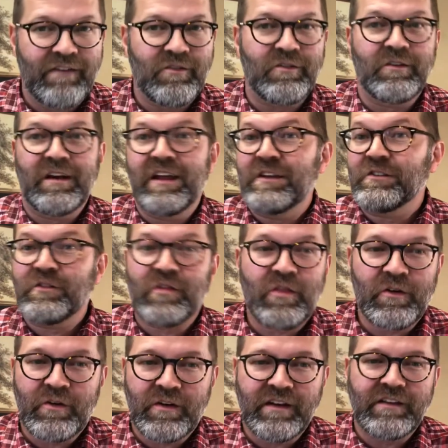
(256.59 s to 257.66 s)
or age
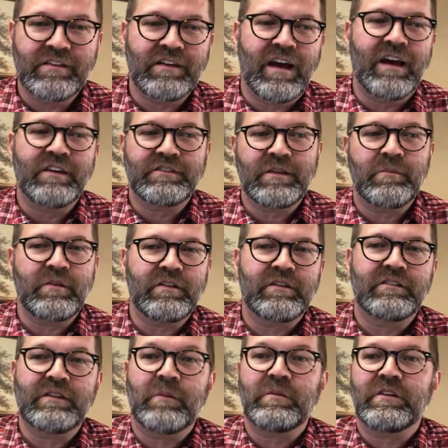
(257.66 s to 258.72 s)
30, some
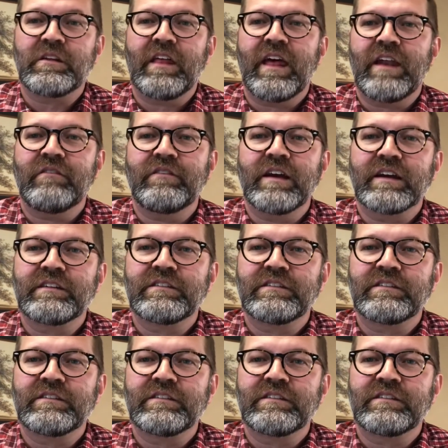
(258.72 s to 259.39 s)
to that effect.